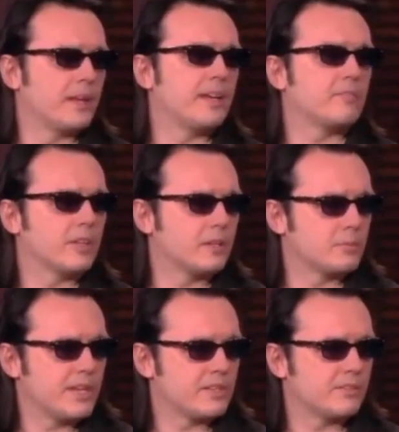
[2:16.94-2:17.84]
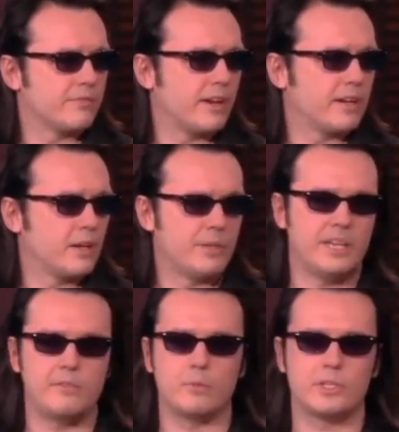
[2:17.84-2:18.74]
They never let him testify. I mean,
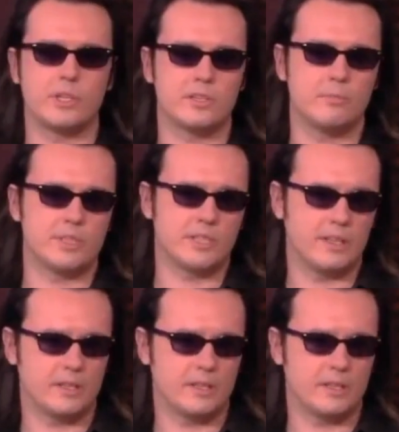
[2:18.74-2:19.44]
even with Jesse Miss